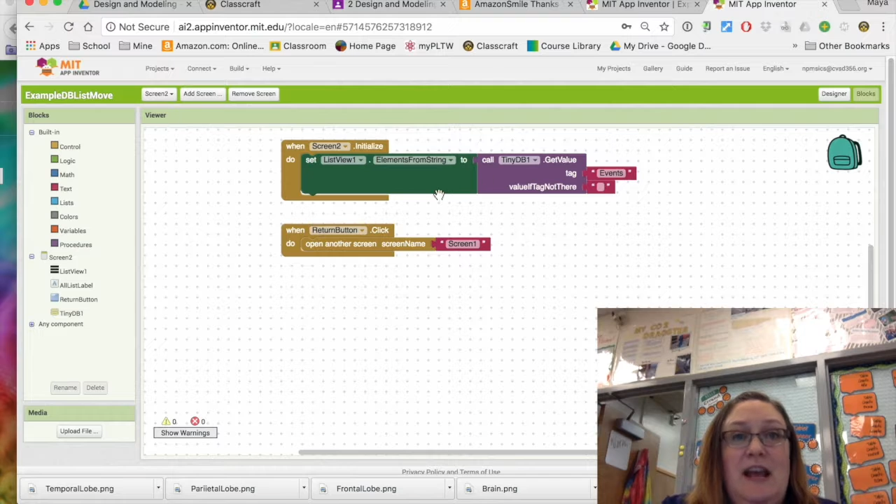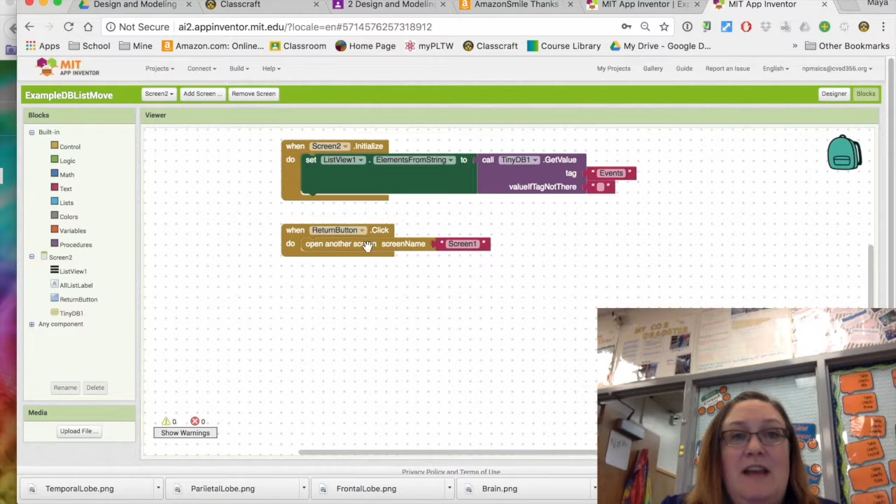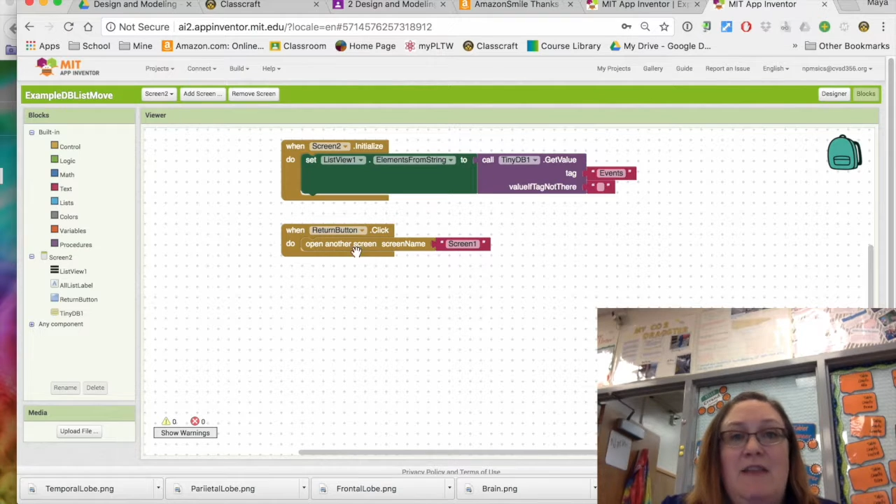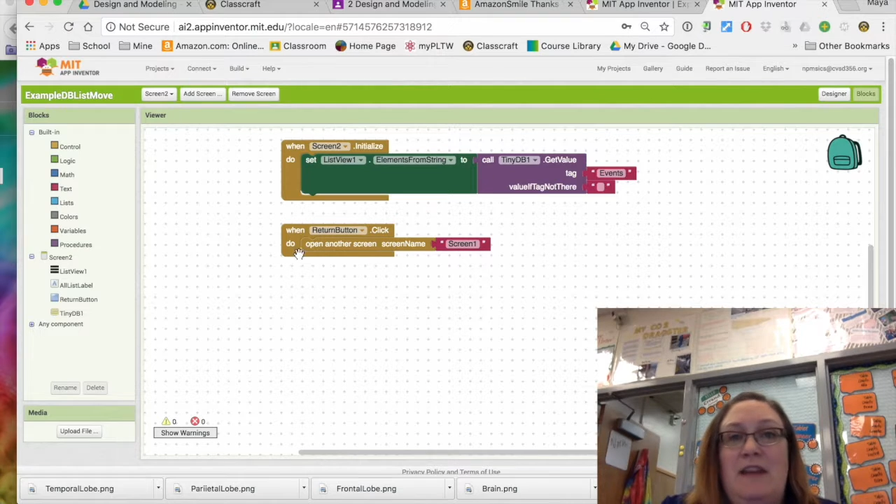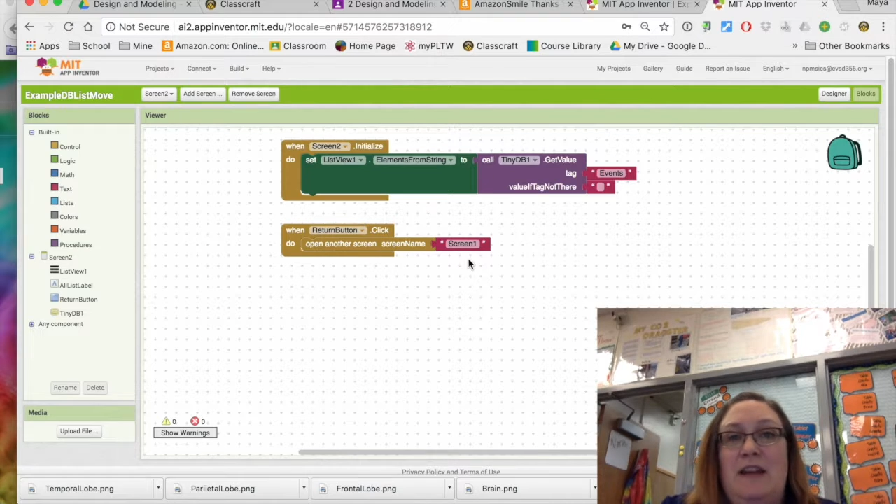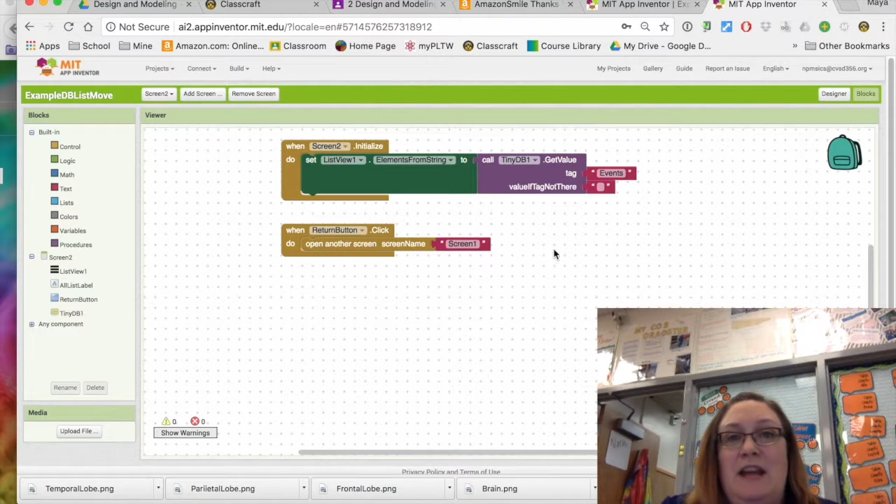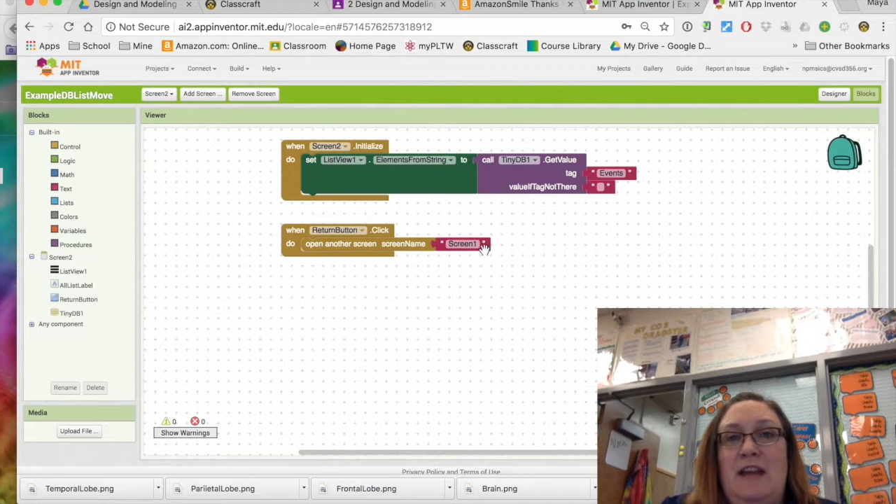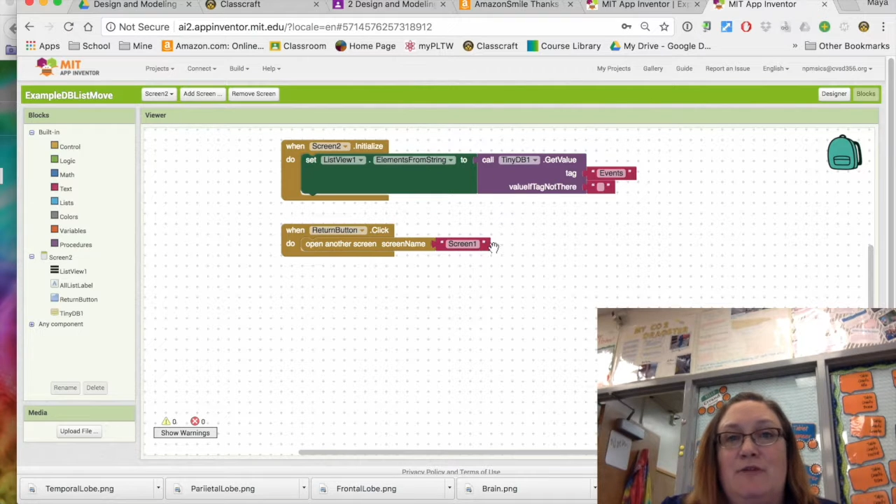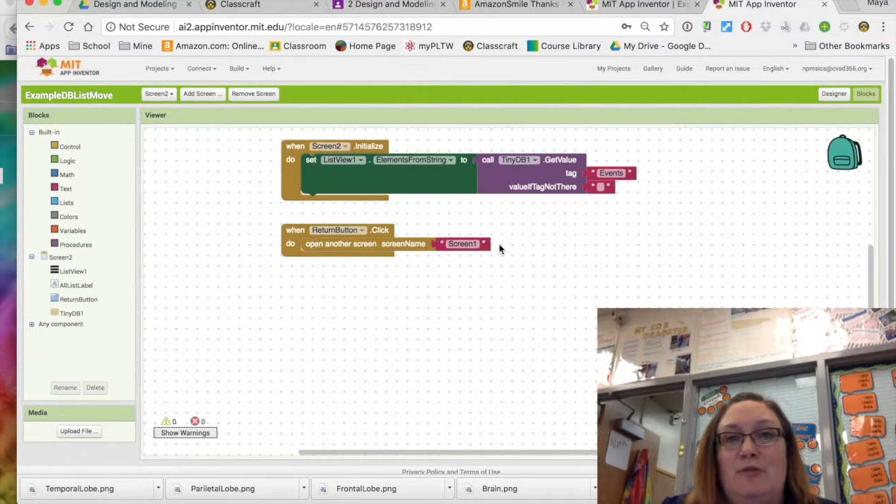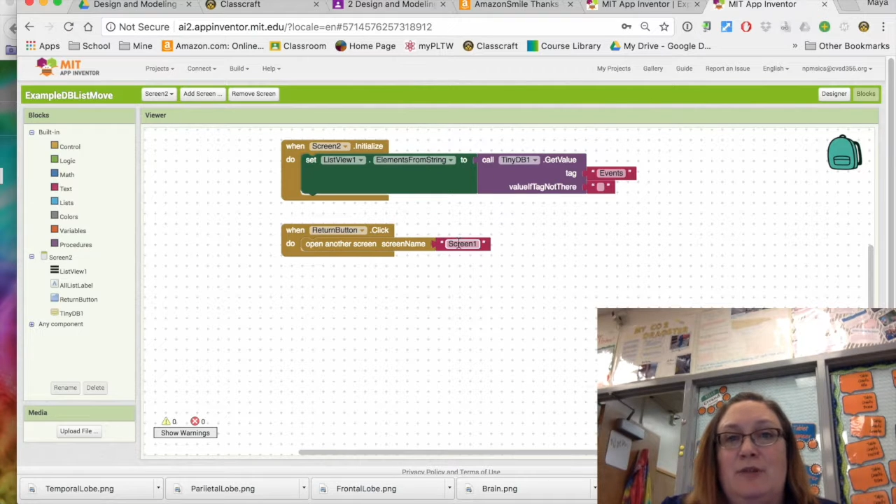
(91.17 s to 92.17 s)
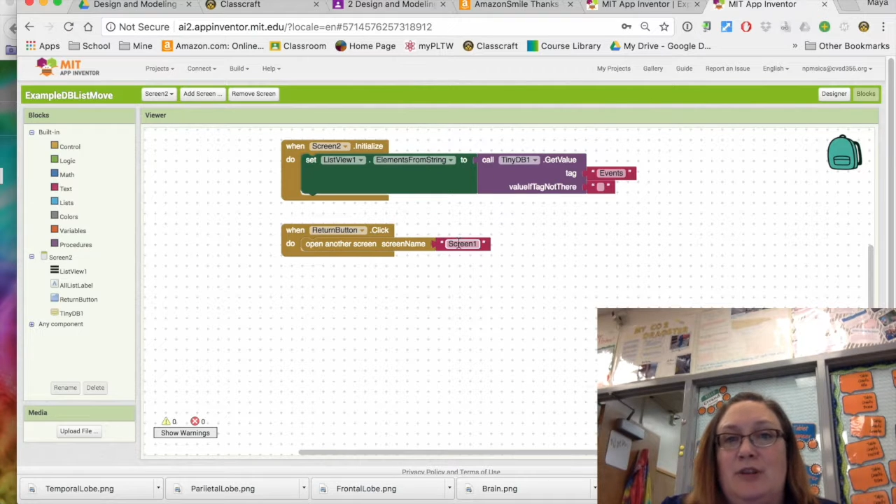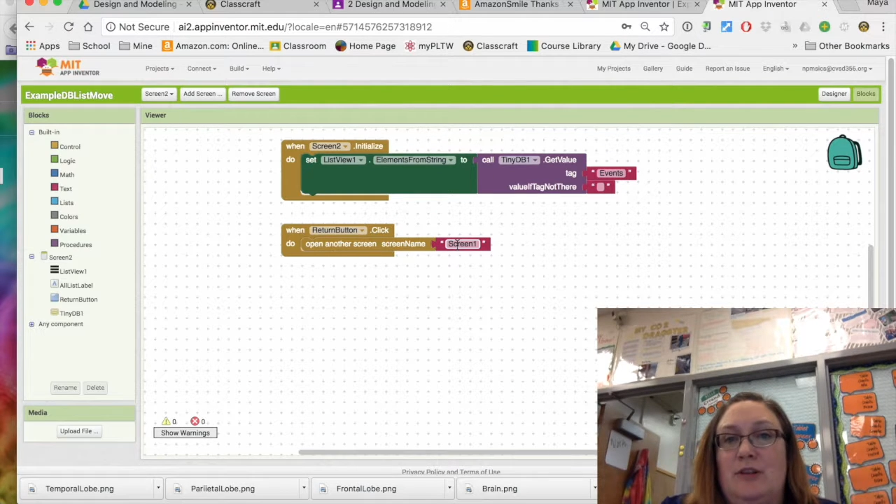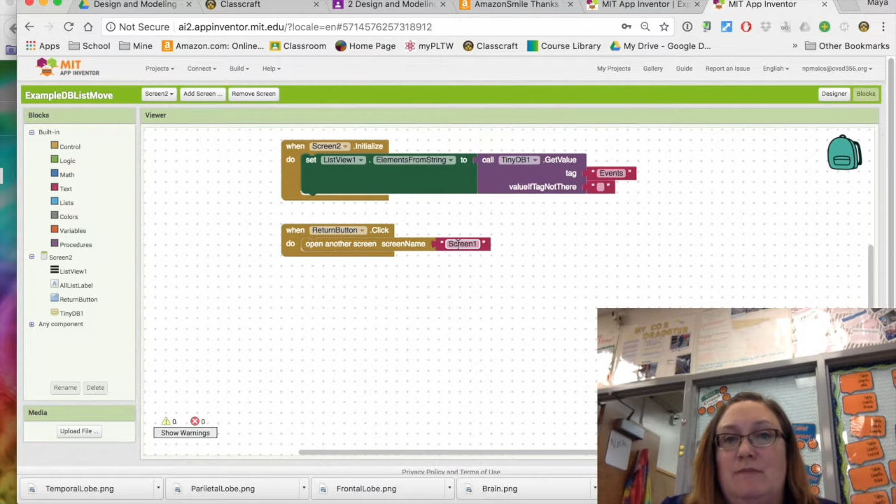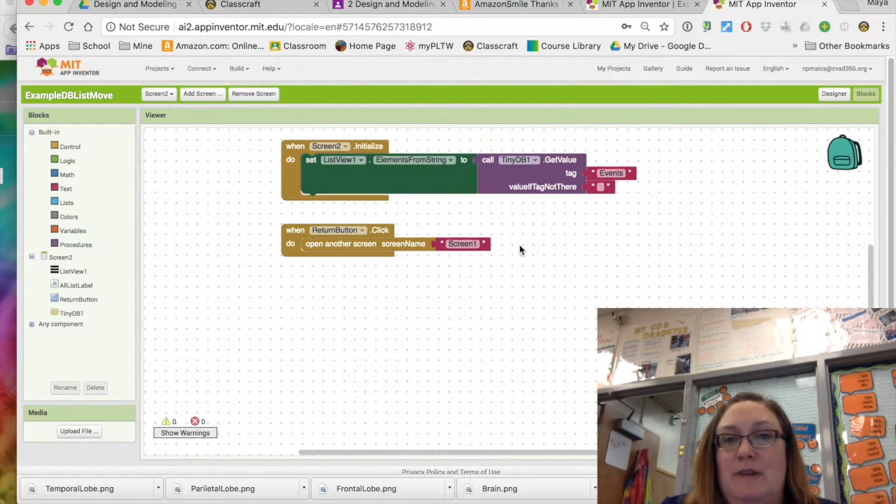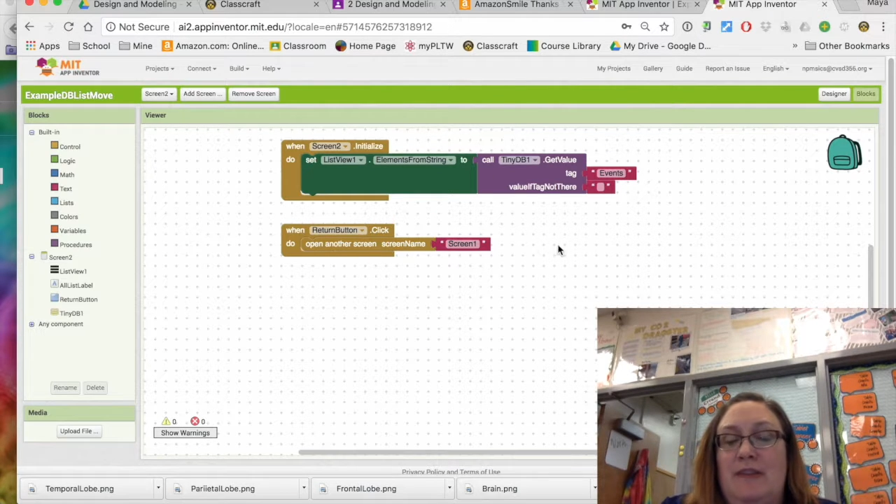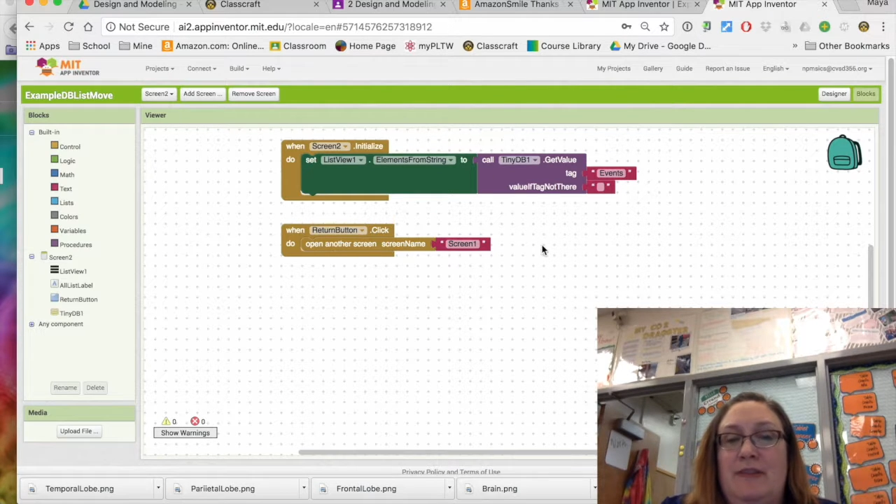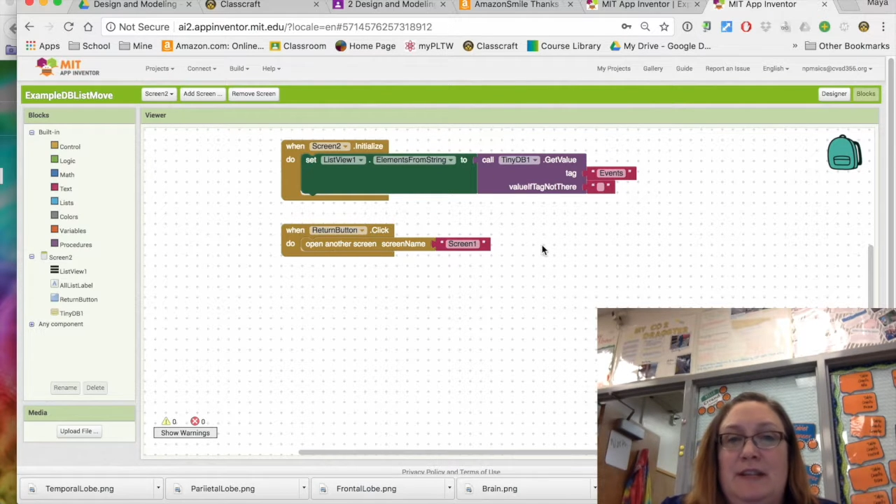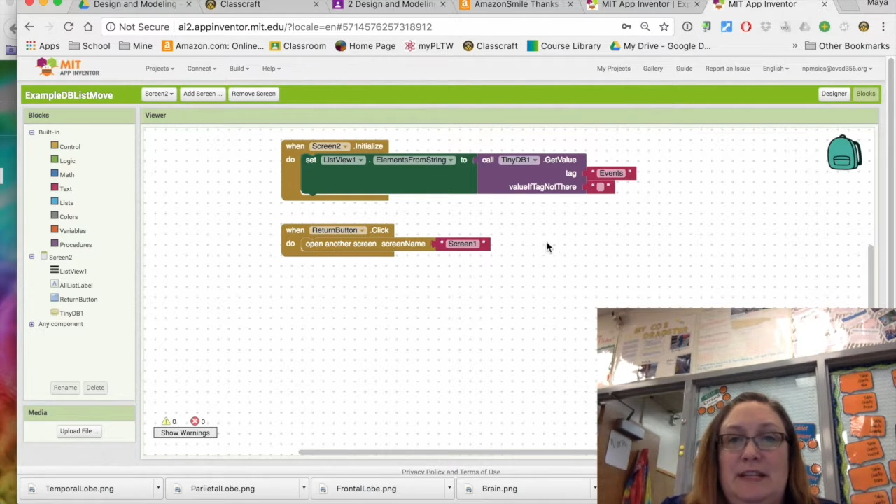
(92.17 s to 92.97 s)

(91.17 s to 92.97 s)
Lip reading: And then I have a return button